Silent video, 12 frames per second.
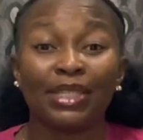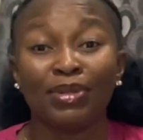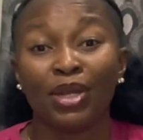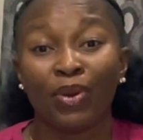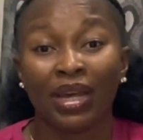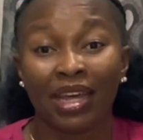has
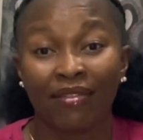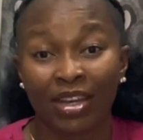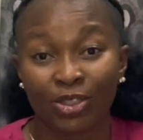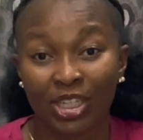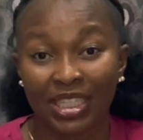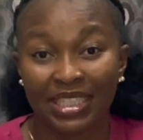been a while that I've
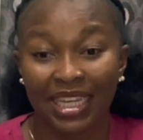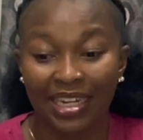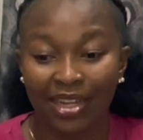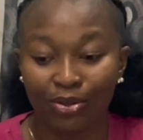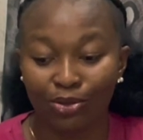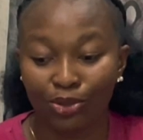actually
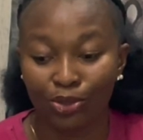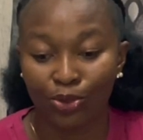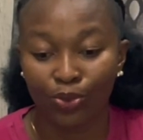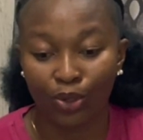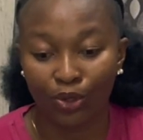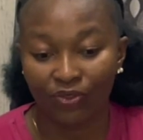sat down to
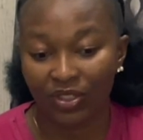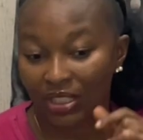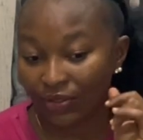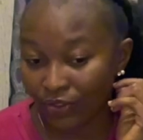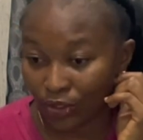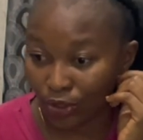do one of
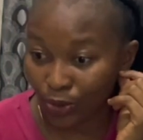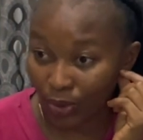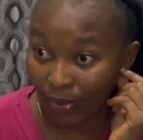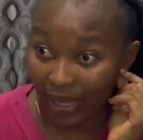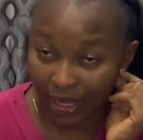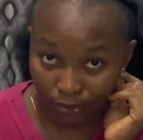these
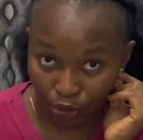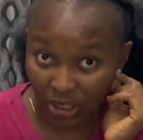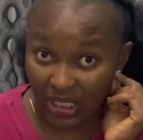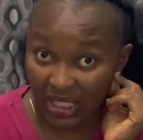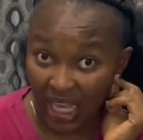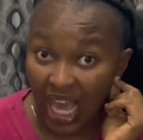videos where I am
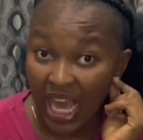just